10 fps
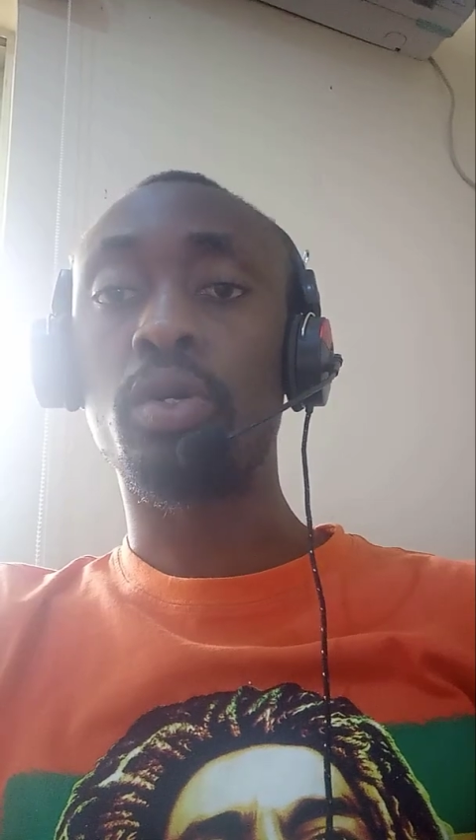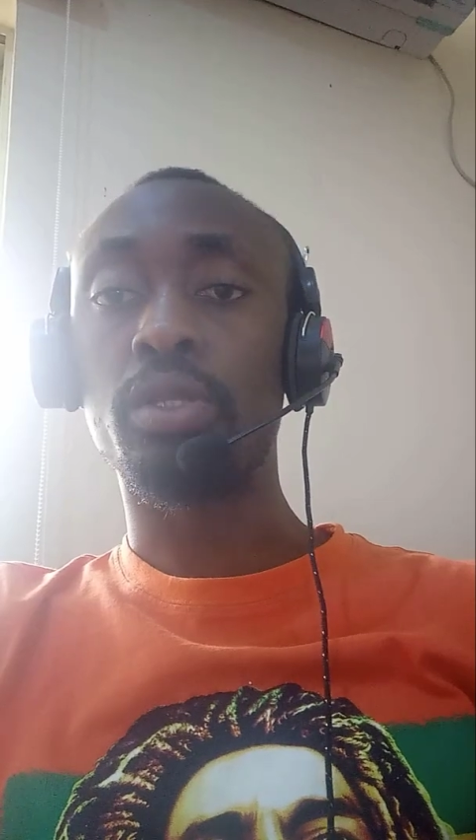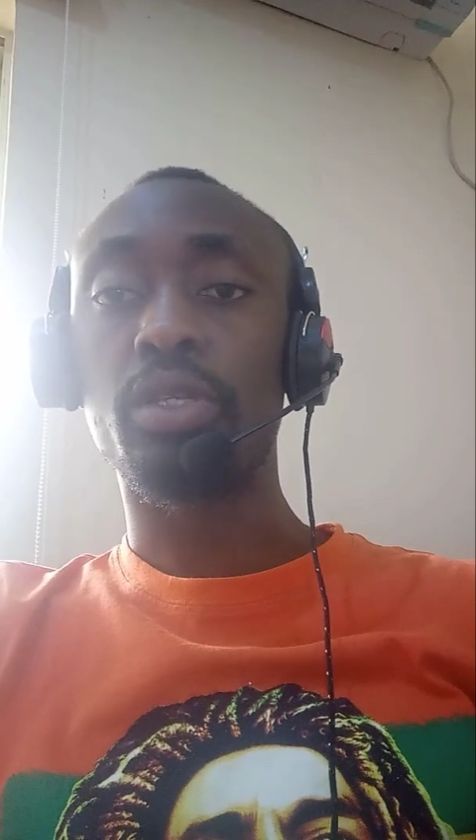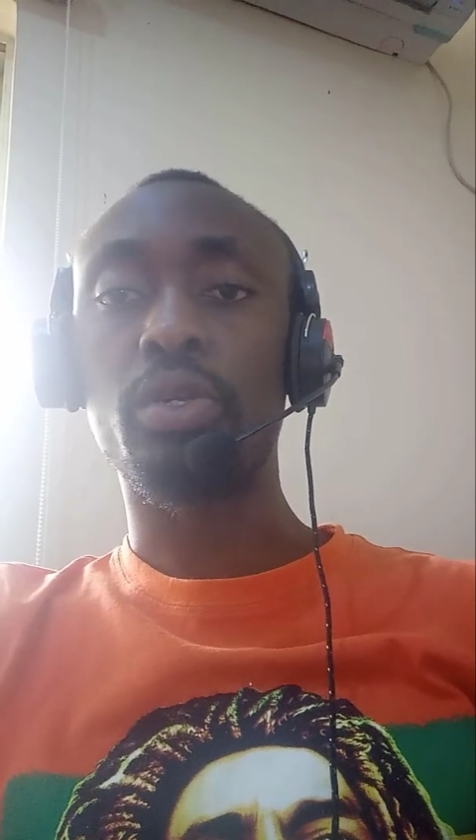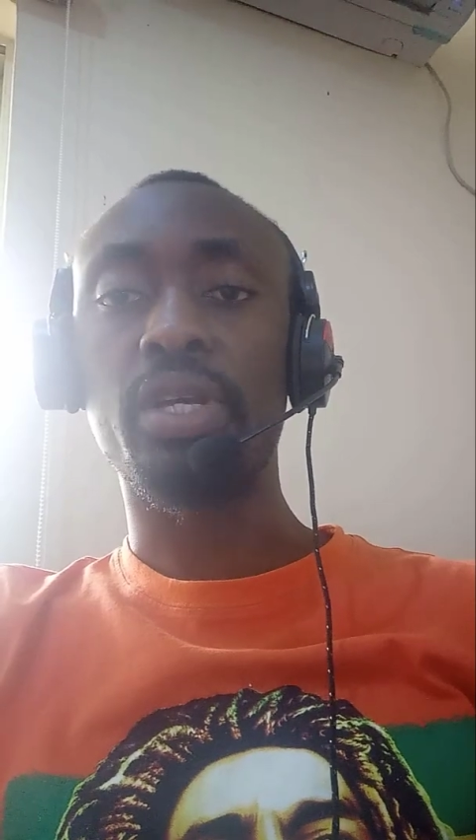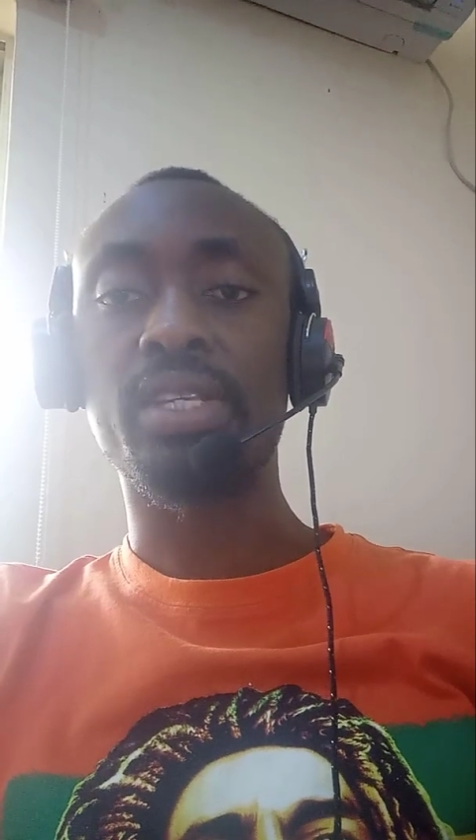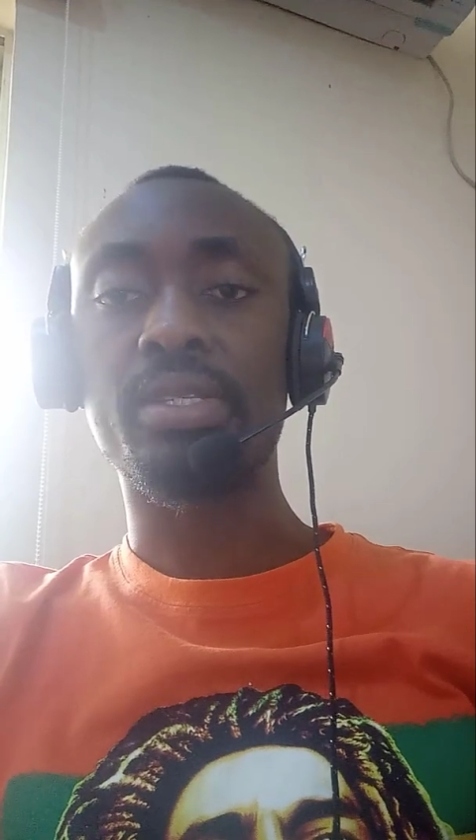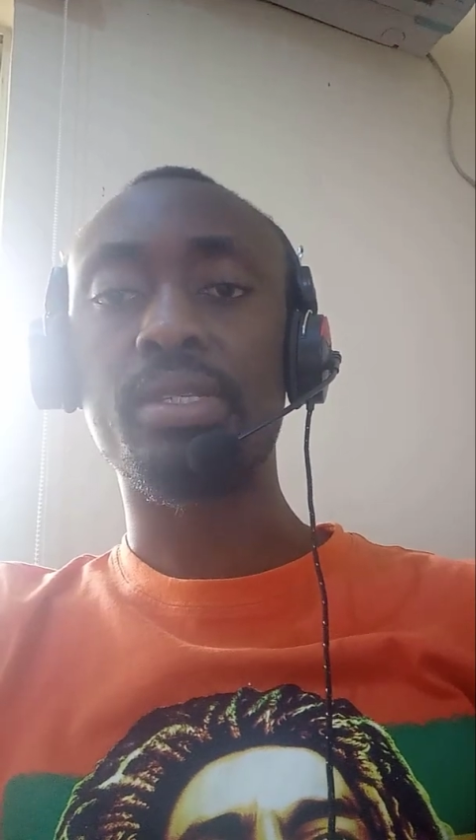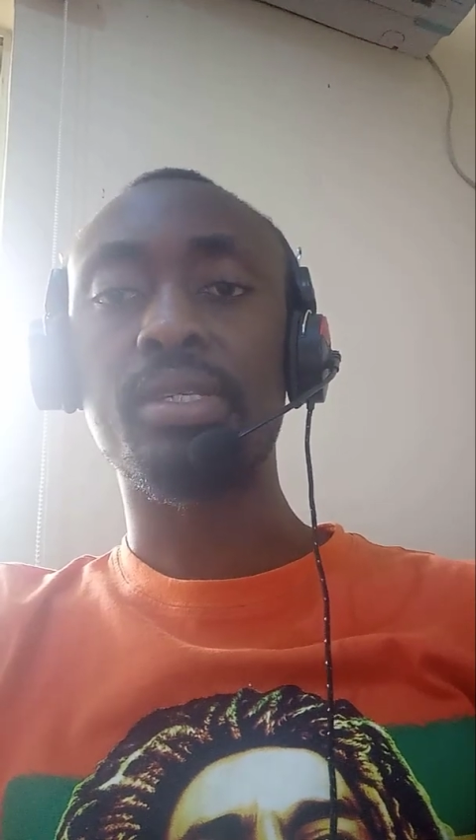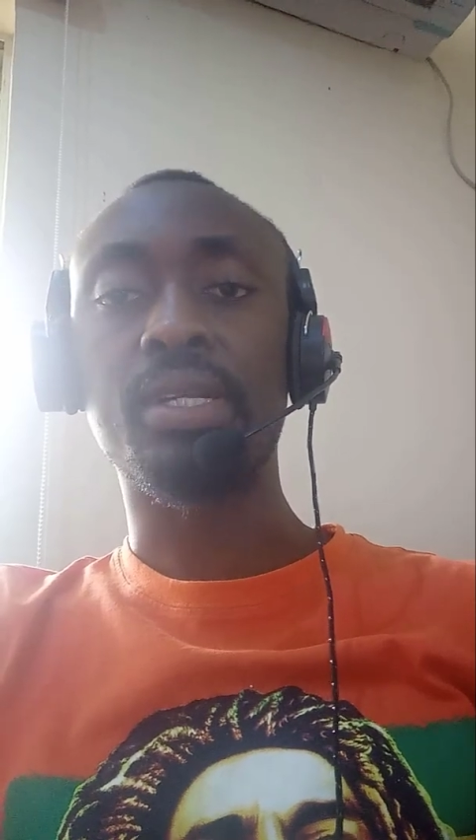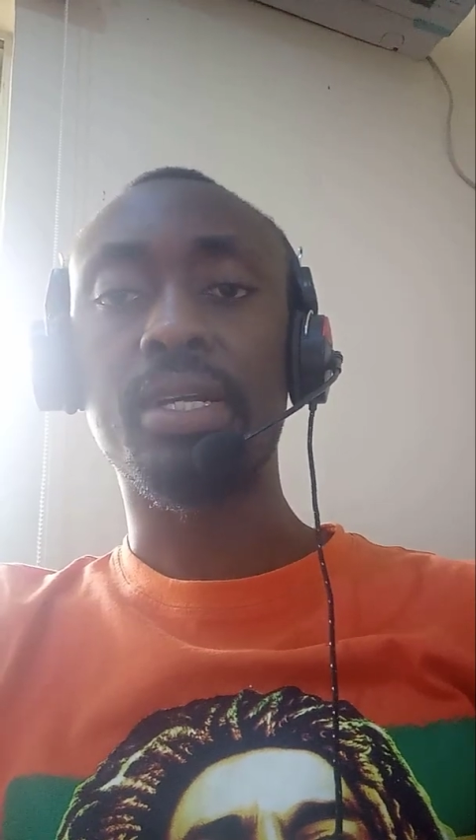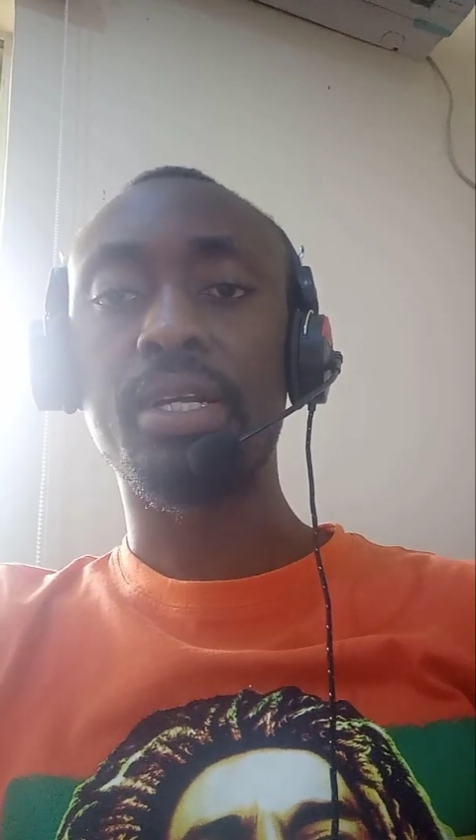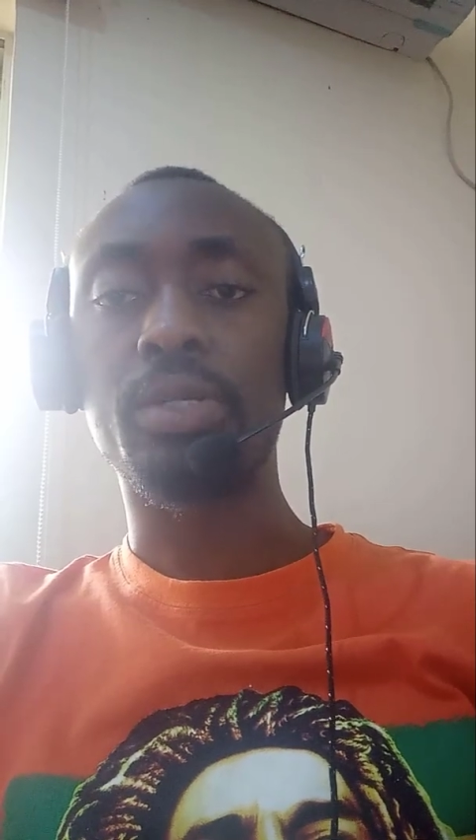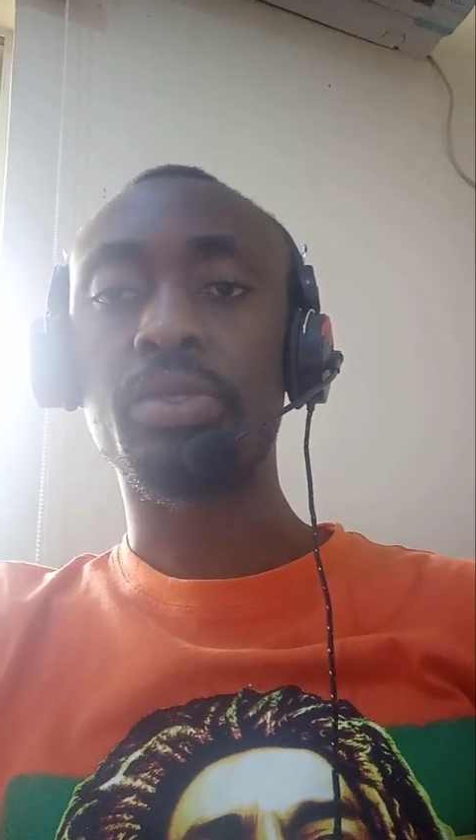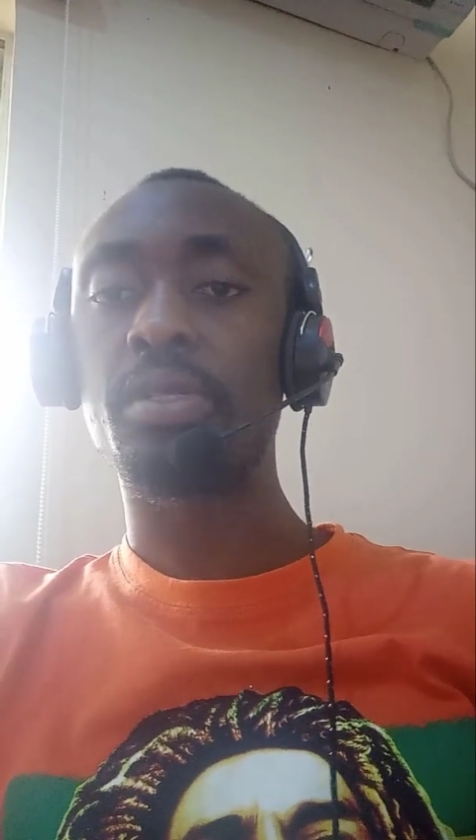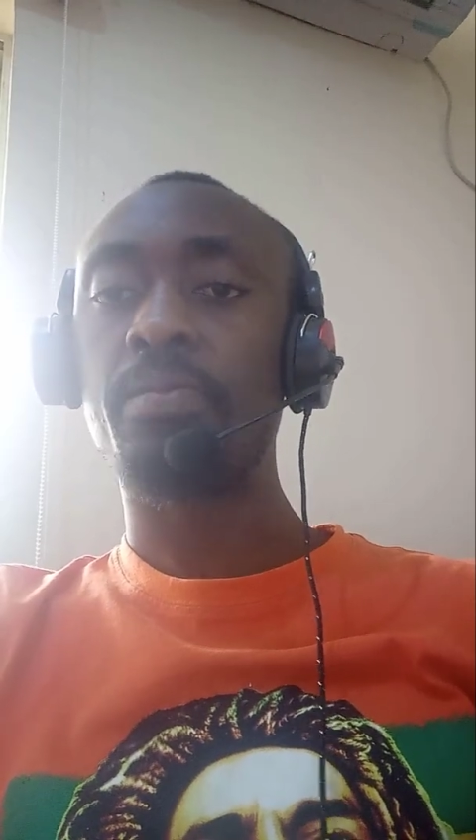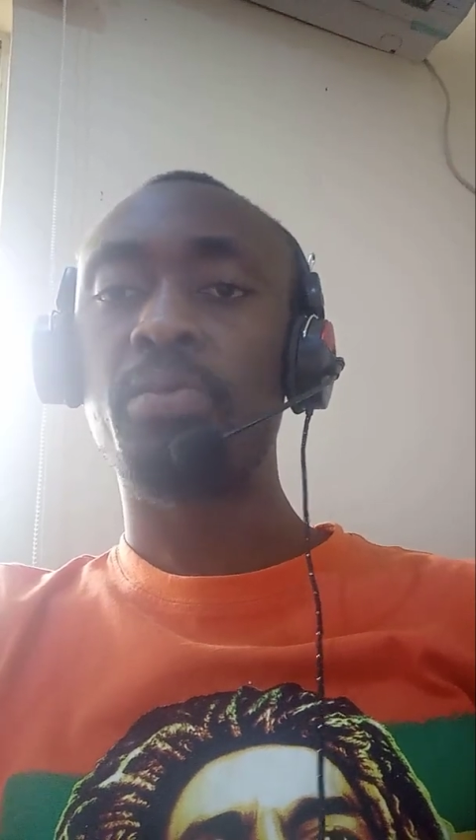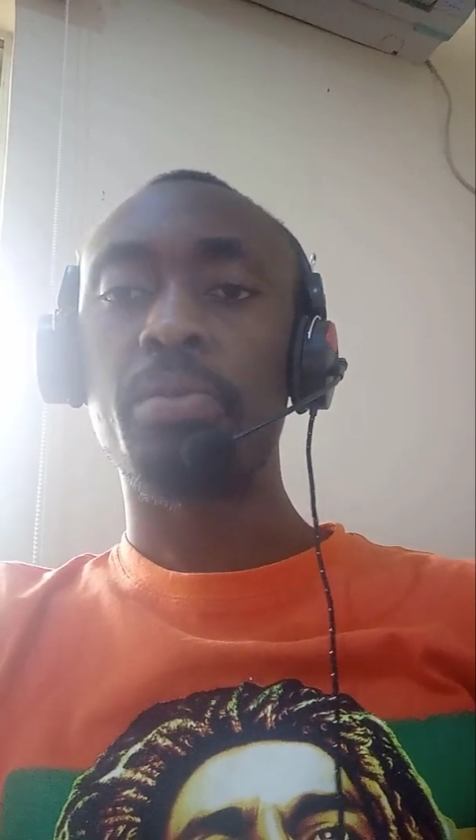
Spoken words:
on your existing account.